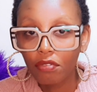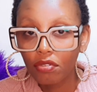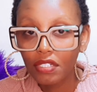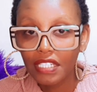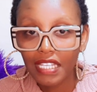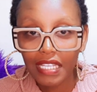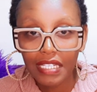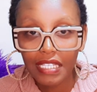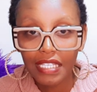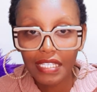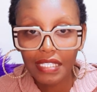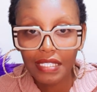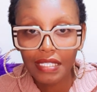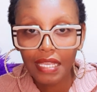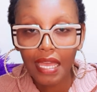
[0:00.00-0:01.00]
good debt
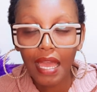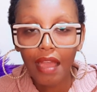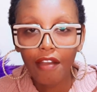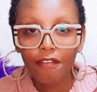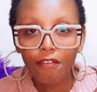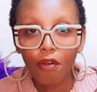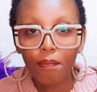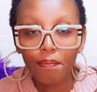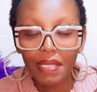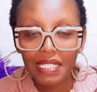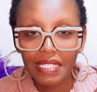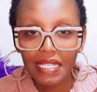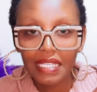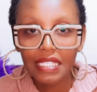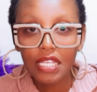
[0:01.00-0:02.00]
is for
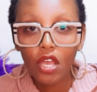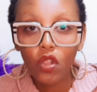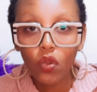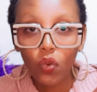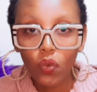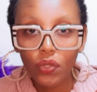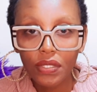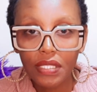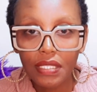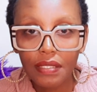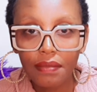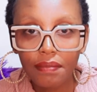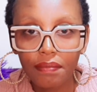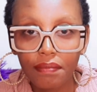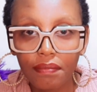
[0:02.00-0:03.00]
business loans.
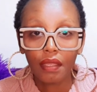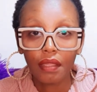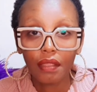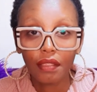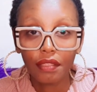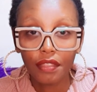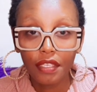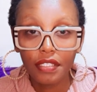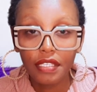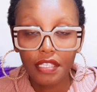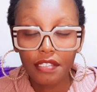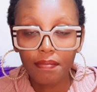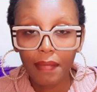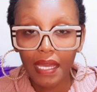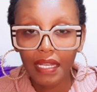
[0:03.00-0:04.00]
This is
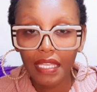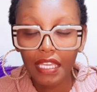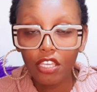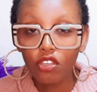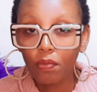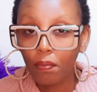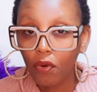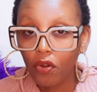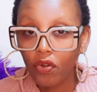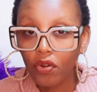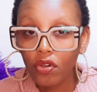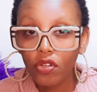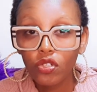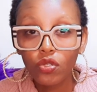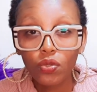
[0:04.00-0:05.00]
money you
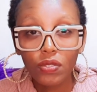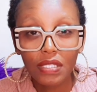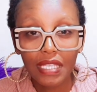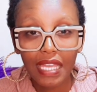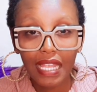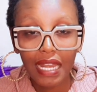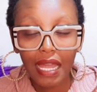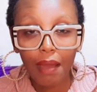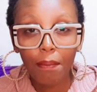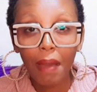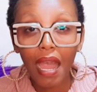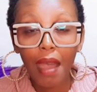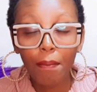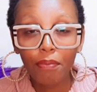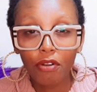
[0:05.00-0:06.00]
borrow to scale up
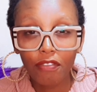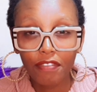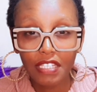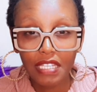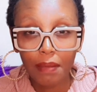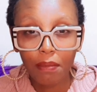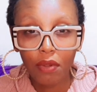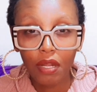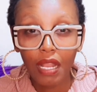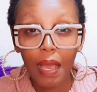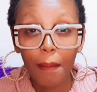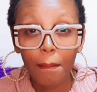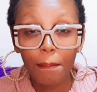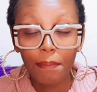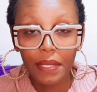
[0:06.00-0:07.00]
a profitable
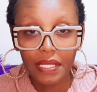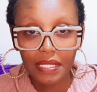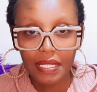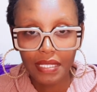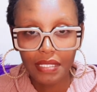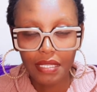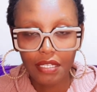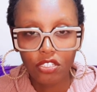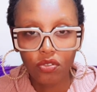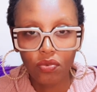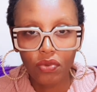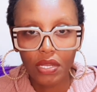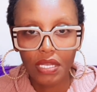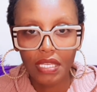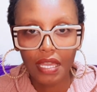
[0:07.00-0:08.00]
business that you
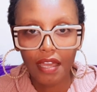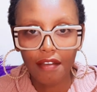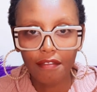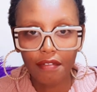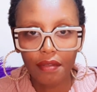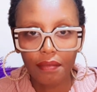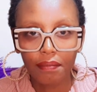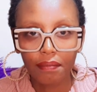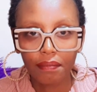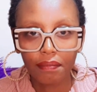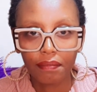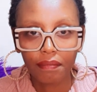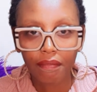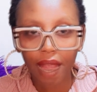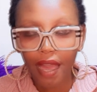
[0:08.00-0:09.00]
already have.
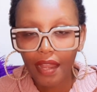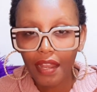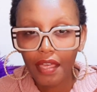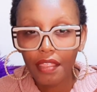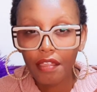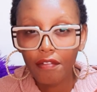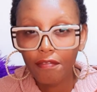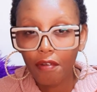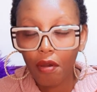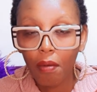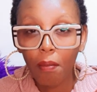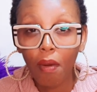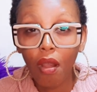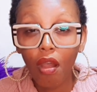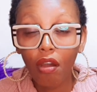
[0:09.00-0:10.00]
Another
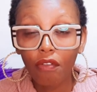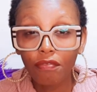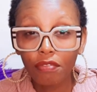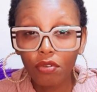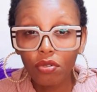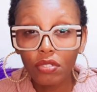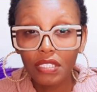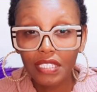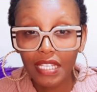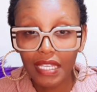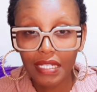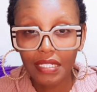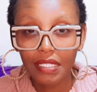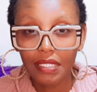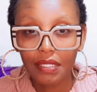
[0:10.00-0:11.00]
form of good
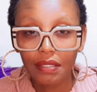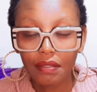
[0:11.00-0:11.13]
debt